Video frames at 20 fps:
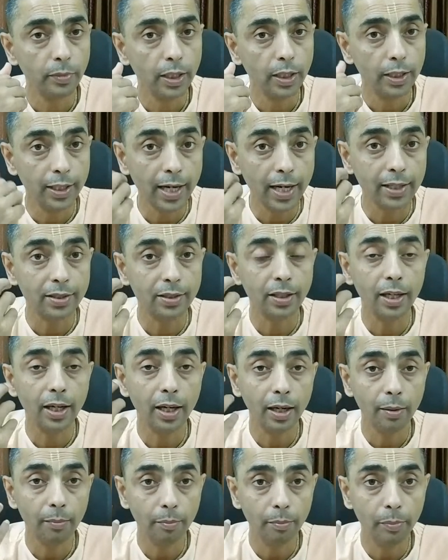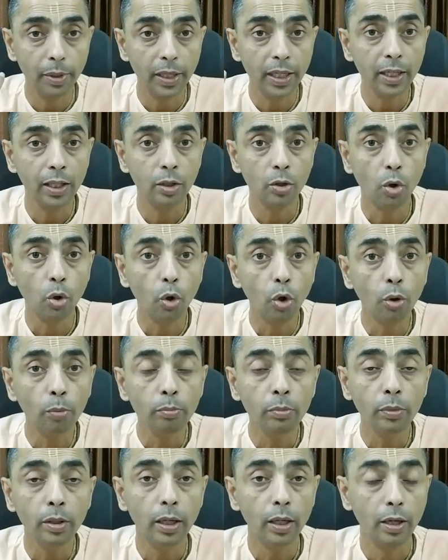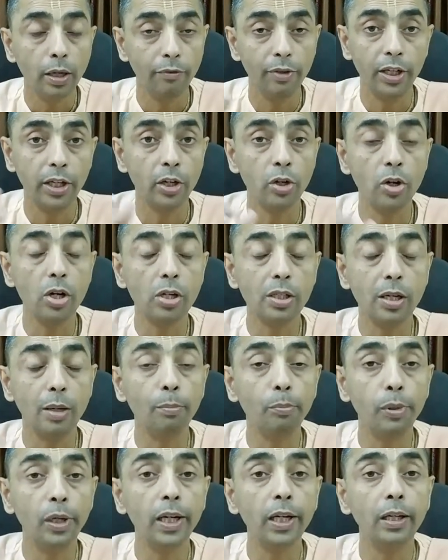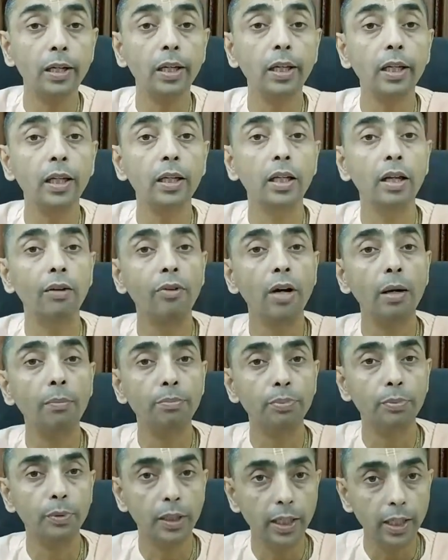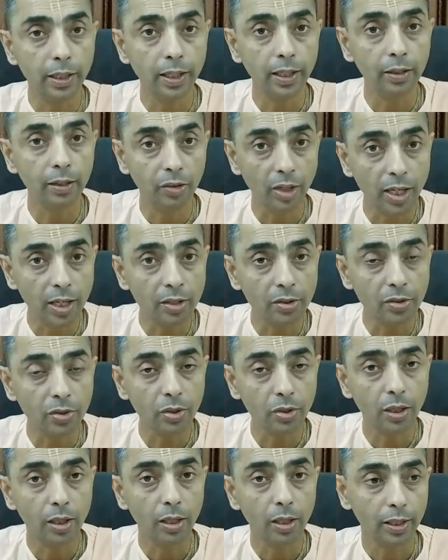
Yes, being in home, we cannot completely give up eating things.